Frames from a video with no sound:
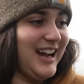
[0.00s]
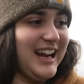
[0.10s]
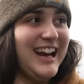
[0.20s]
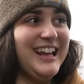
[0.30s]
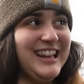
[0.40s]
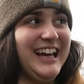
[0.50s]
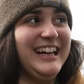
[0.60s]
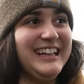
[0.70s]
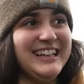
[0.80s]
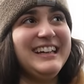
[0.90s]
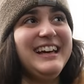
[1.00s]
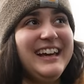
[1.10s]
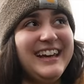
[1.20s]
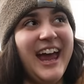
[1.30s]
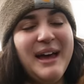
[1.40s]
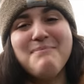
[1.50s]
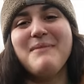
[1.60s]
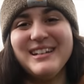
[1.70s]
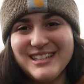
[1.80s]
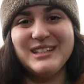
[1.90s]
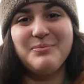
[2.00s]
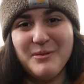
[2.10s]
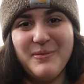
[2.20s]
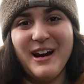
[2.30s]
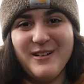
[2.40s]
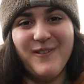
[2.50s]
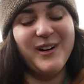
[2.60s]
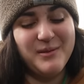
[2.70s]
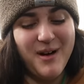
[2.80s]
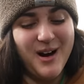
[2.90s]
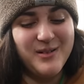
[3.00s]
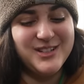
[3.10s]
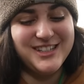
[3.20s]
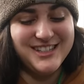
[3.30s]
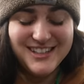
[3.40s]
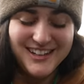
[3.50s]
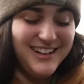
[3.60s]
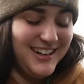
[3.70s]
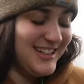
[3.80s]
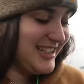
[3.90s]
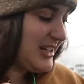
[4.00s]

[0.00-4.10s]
I gotta like get mentally prepared for tomorrow, which is it's